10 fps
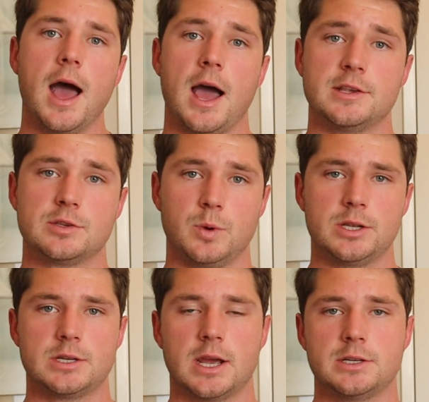I
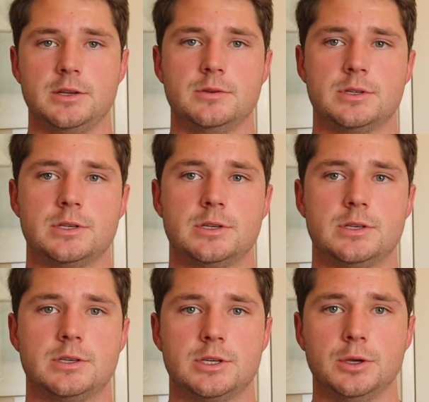switched and I actually used
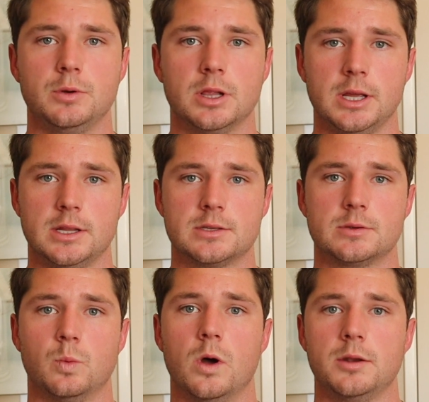two
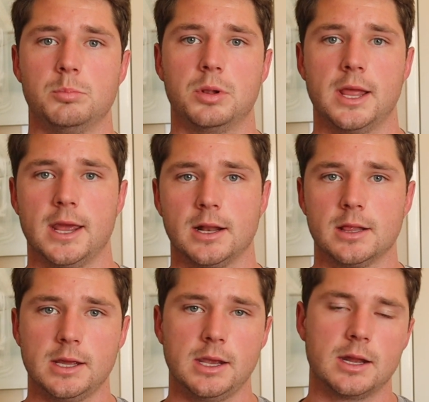cleats, one plant
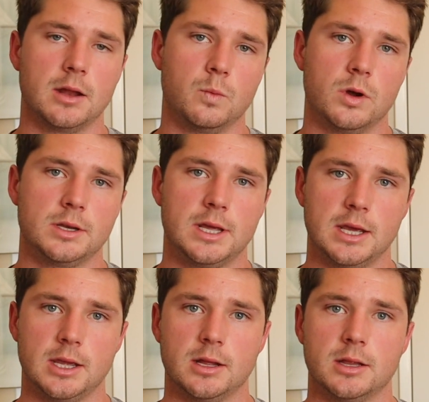cleat and one
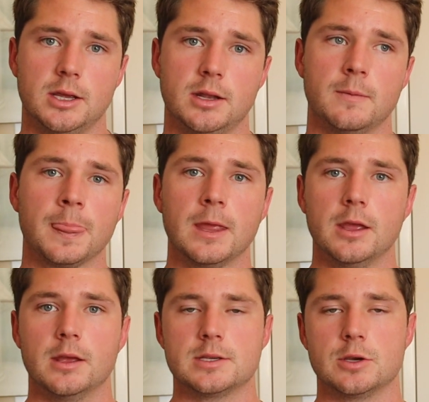kicking cleat.
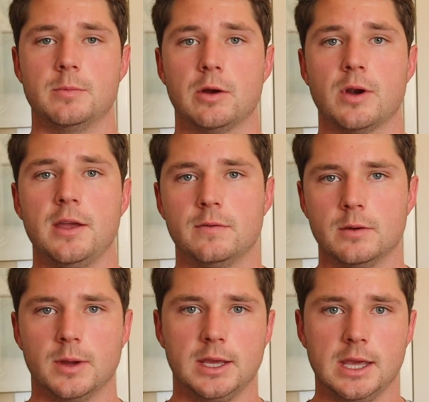So my right
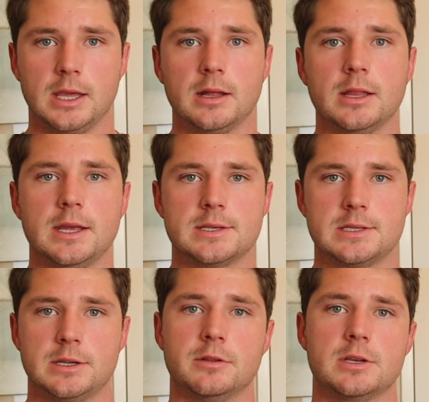foot, my kicking cleat is
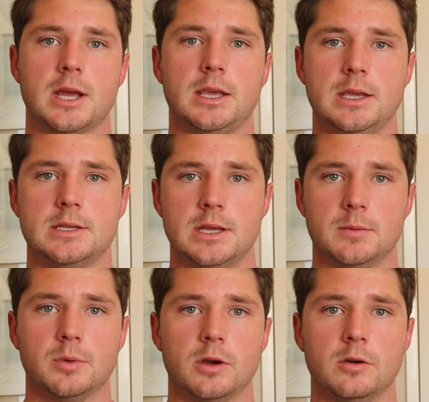still the Nike
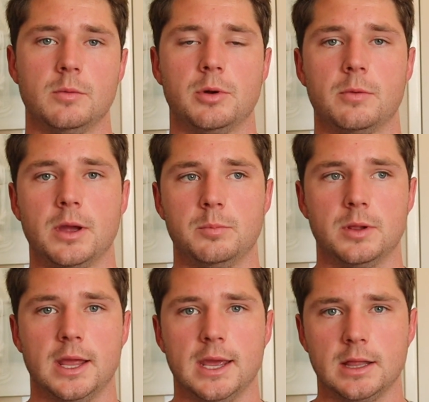Tiempo, but on my
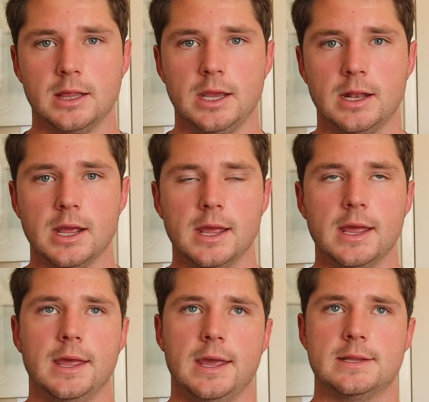plant cleat,
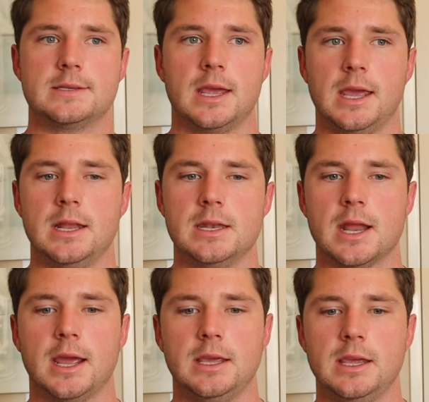it's a
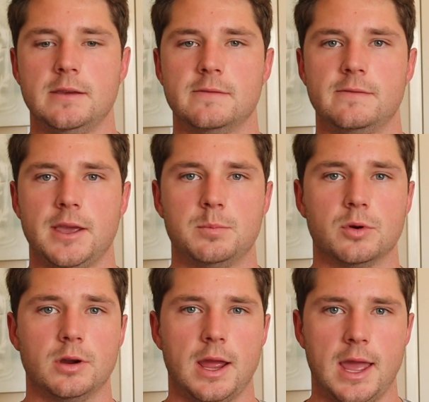Nike
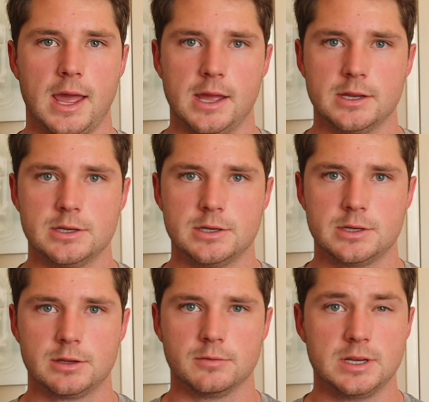Vapor
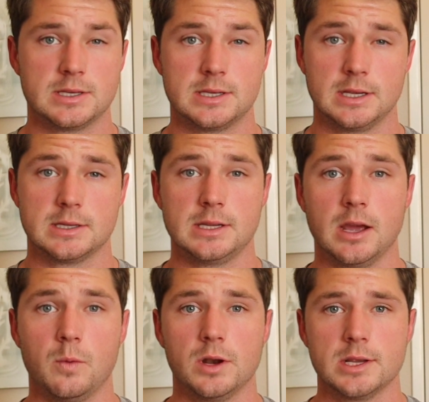Edge 360,
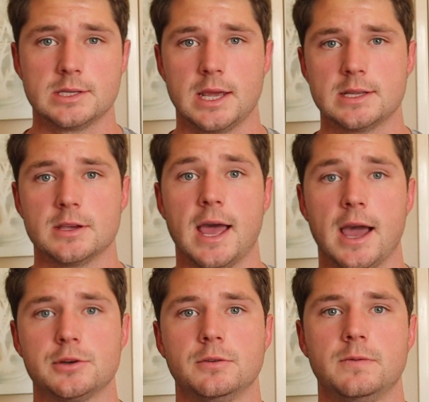I want to say. It's an
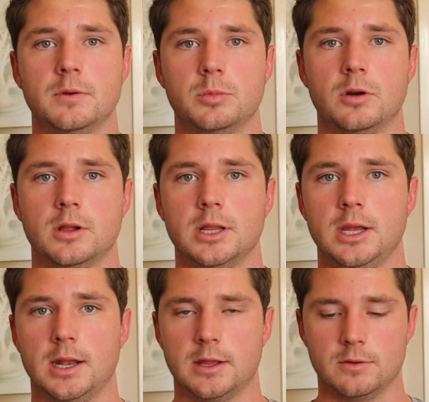actual football
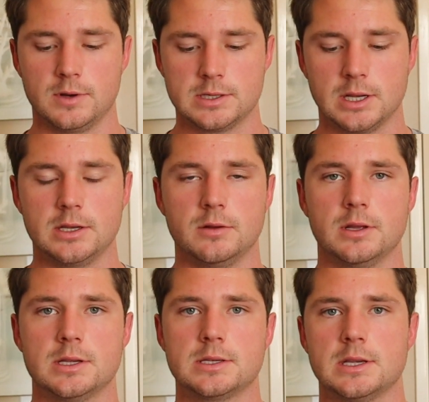cleat, and the reason I do
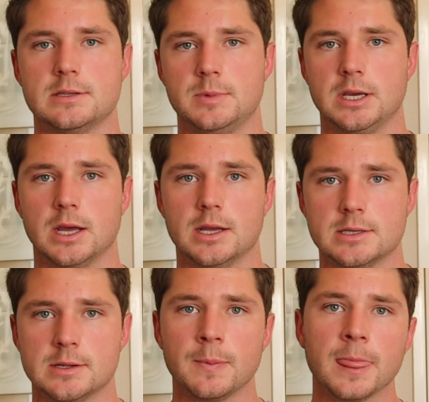this is
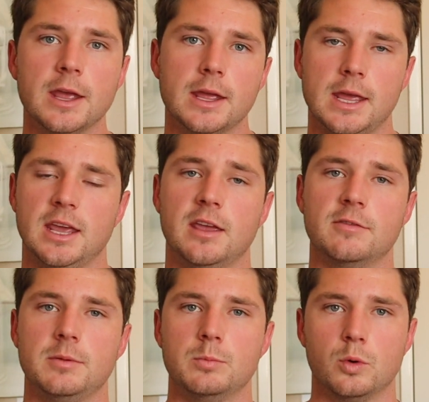because it
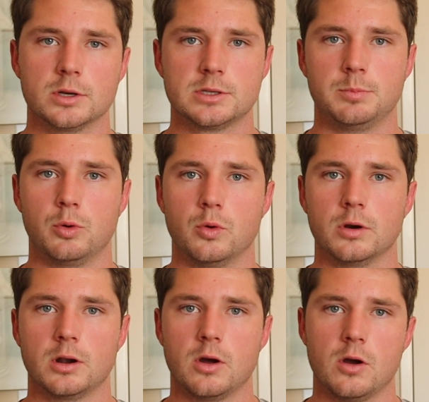gives me more
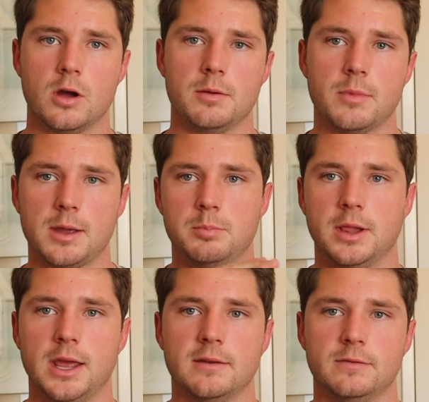support on my
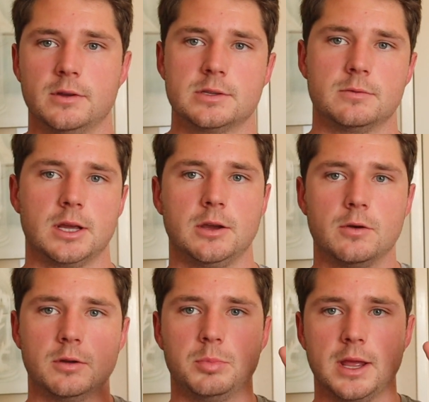plant foot. So when I go
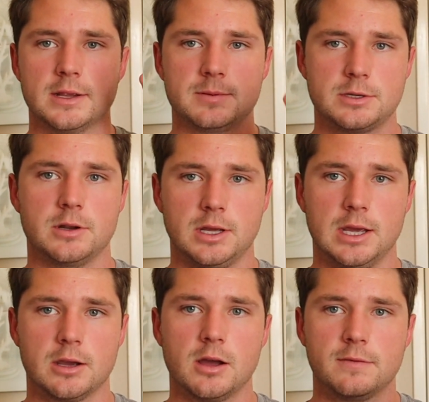into plant, especially on a
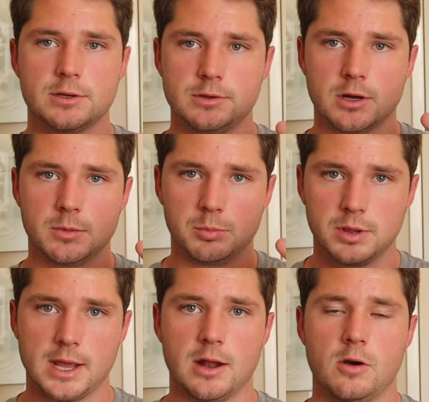kickoff, because you come in
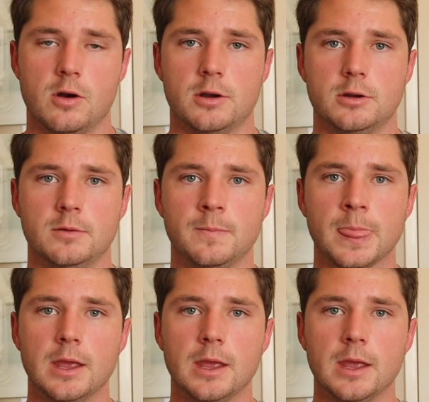plant harder,